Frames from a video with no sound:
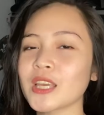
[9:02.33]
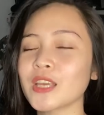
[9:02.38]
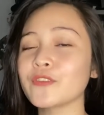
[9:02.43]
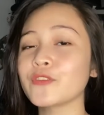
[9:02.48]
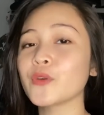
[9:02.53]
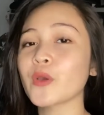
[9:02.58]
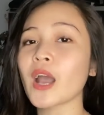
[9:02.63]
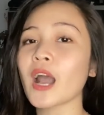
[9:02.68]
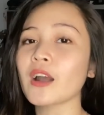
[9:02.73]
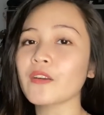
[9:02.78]
If
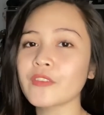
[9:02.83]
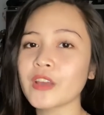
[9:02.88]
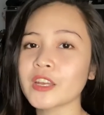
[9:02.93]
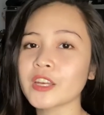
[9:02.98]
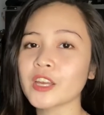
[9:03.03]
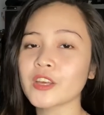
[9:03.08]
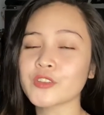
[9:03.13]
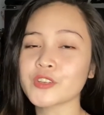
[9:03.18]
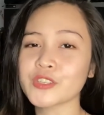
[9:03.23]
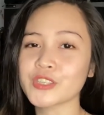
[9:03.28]
you have
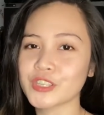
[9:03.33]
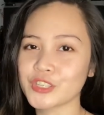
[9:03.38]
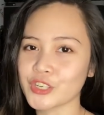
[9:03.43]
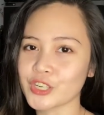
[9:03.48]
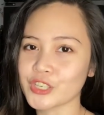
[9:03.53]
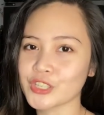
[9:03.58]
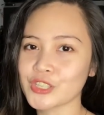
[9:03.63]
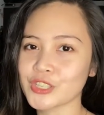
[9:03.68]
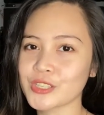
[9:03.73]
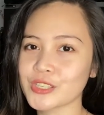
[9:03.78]
any other
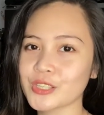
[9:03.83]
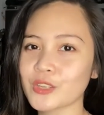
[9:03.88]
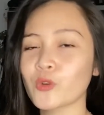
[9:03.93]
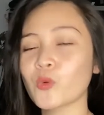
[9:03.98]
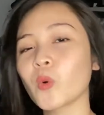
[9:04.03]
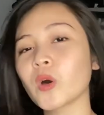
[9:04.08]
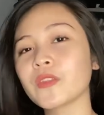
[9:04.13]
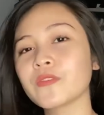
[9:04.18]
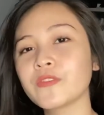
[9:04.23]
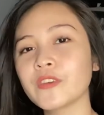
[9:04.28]
suggestions on
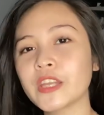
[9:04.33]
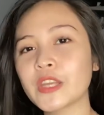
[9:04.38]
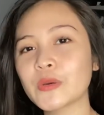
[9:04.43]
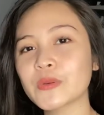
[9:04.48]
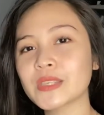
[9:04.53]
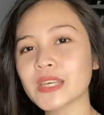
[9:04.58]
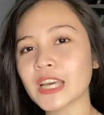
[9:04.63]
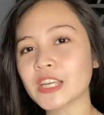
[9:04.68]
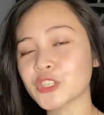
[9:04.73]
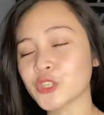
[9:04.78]
what
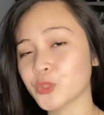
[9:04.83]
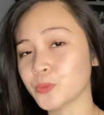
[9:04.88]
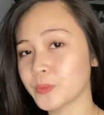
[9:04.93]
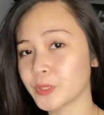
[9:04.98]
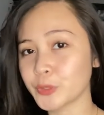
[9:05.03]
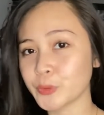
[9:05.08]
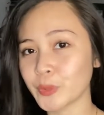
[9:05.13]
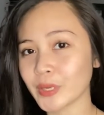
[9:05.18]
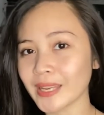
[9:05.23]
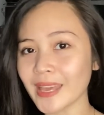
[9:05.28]
videos I should be
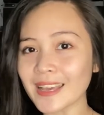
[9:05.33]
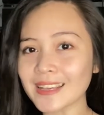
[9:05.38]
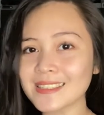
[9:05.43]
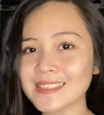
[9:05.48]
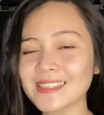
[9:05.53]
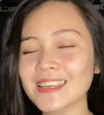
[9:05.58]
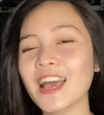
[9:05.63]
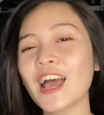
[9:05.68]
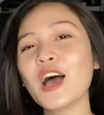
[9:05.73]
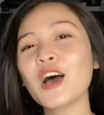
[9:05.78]
doing
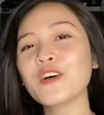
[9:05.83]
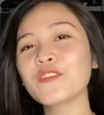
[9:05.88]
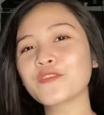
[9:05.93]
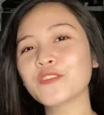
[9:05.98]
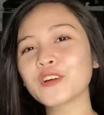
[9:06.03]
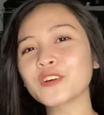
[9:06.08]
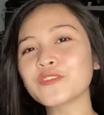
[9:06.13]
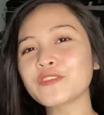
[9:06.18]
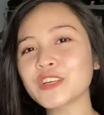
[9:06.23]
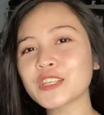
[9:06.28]
next,
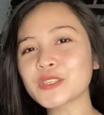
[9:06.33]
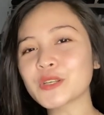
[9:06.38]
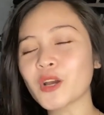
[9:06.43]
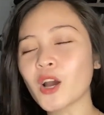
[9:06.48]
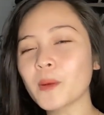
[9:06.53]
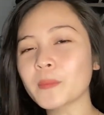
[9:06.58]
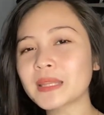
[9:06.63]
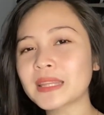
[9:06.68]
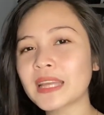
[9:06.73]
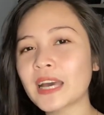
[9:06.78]
feel free to
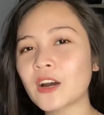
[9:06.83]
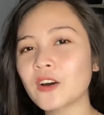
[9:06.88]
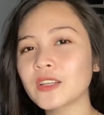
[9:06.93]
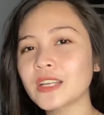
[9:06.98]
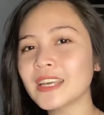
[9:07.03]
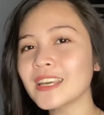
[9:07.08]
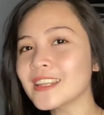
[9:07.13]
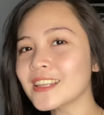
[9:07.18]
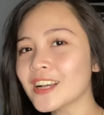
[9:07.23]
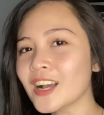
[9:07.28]
comment down
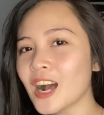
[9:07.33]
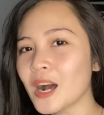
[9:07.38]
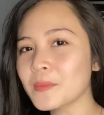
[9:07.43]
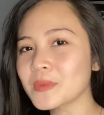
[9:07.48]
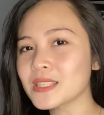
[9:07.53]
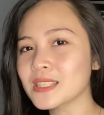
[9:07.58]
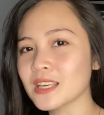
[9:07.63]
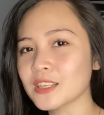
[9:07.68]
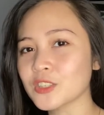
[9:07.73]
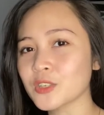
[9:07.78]
in the
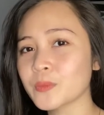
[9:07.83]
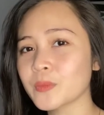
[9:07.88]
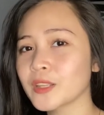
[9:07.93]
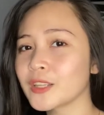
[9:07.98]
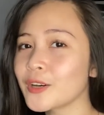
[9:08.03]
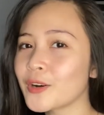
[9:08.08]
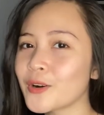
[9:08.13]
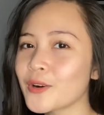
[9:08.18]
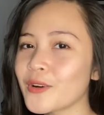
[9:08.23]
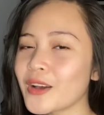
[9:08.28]
comment section
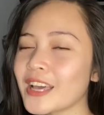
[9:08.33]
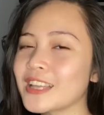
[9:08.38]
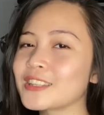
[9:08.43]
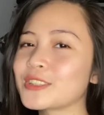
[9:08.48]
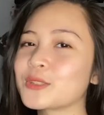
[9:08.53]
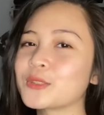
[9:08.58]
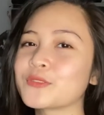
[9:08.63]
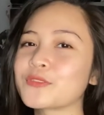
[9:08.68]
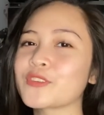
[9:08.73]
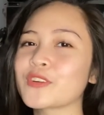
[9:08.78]
below, and
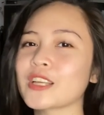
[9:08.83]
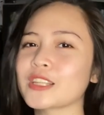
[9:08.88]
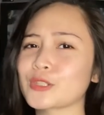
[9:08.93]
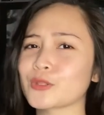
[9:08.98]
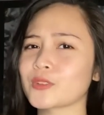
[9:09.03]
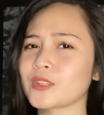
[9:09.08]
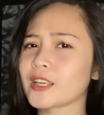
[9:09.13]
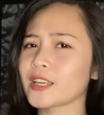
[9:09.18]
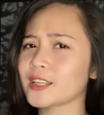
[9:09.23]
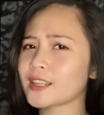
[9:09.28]
don't forget to
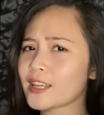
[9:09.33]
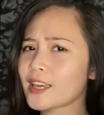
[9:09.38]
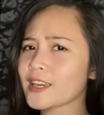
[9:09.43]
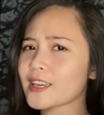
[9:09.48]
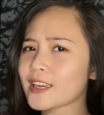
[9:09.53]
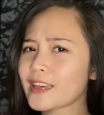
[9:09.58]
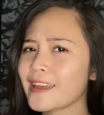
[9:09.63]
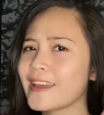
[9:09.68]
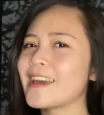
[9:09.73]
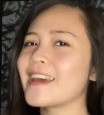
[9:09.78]
click
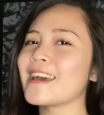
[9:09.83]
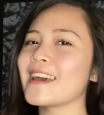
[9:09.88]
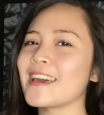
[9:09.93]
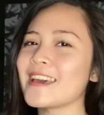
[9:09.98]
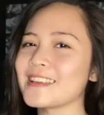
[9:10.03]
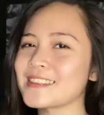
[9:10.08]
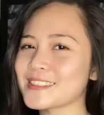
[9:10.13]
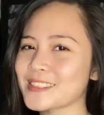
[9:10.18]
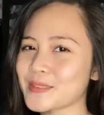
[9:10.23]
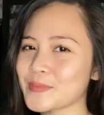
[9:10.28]
like
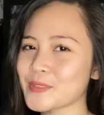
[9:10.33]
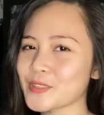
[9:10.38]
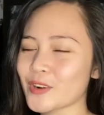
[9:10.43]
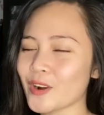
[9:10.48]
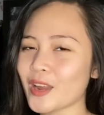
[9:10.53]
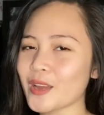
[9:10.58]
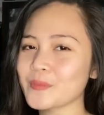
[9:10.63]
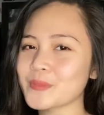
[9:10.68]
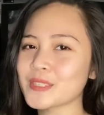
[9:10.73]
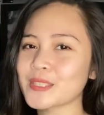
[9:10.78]
and
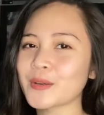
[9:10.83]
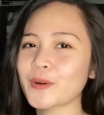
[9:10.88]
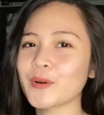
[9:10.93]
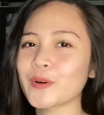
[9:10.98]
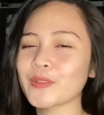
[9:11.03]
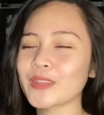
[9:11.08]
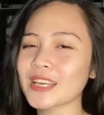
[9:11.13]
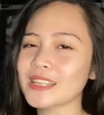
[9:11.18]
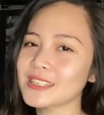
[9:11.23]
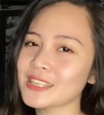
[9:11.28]
subscribe. So
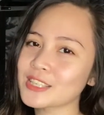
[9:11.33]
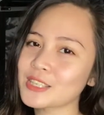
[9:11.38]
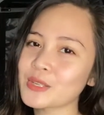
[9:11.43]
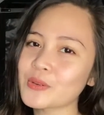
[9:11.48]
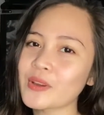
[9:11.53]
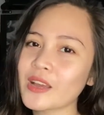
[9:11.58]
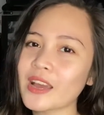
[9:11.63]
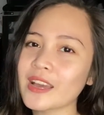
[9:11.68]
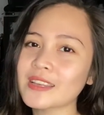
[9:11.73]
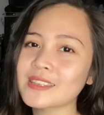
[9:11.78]
that's it, you
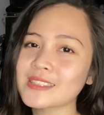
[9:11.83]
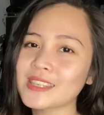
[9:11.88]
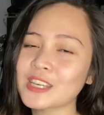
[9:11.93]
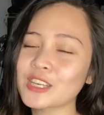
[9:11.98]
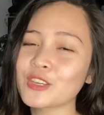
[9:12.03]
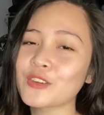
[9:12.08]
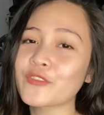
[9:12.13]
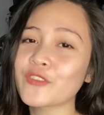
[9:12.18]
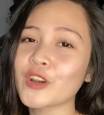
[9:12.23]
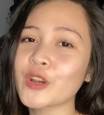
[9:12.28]
guys.
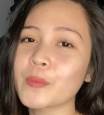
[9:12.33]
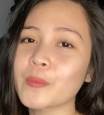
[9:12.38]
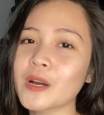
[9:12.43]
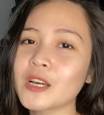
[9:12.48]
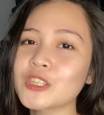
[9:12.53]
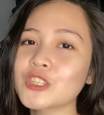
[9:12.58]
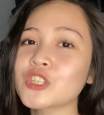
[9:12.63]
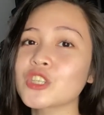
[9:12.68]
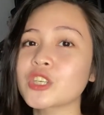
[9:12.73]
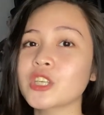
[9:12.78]
Thank you very
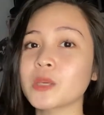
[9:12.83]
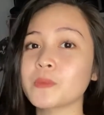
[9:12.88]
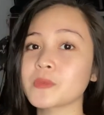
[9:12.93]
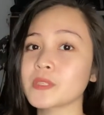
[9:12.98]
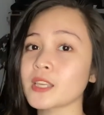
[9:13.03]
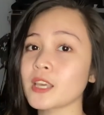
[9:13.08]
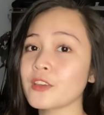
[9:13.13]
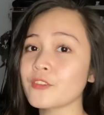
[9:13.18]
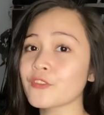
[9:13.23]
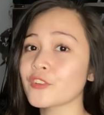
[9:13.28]
much. Keep
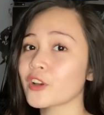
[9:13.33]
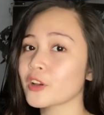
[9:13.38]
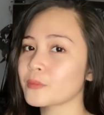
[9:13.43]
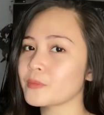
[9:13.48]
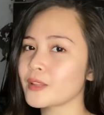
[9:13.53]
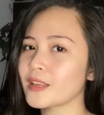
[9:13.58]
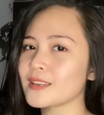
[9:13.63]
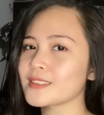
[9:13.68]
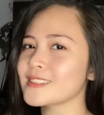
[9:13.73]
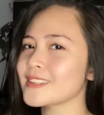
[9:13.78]
safe, God
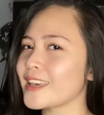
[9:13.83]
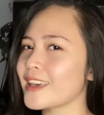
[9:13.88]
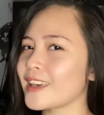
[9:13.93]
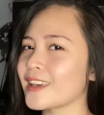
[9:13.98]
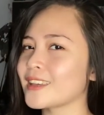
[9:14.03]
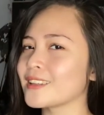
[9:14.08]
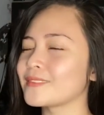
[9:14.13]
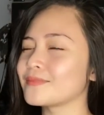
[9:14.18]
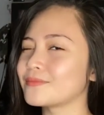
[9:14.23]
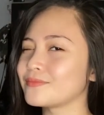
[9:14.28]
bless,
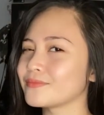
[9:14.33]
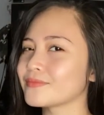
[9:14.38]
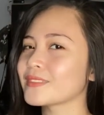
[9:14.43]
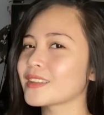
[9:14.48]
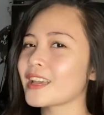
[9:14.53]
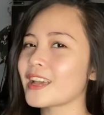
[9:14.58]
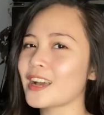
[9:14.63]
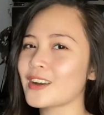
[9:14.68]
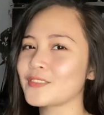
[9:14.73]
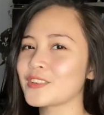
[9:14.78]
and
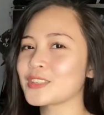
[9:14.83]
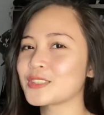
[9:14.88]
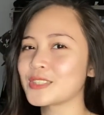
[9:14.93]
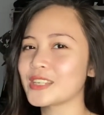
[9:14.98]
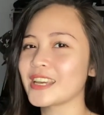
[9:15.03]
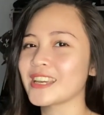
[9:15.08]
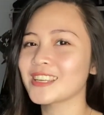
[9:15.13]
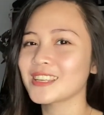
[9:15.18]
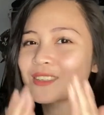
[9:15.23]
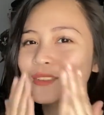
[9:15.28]
have a good
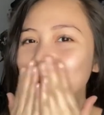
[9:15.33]
day.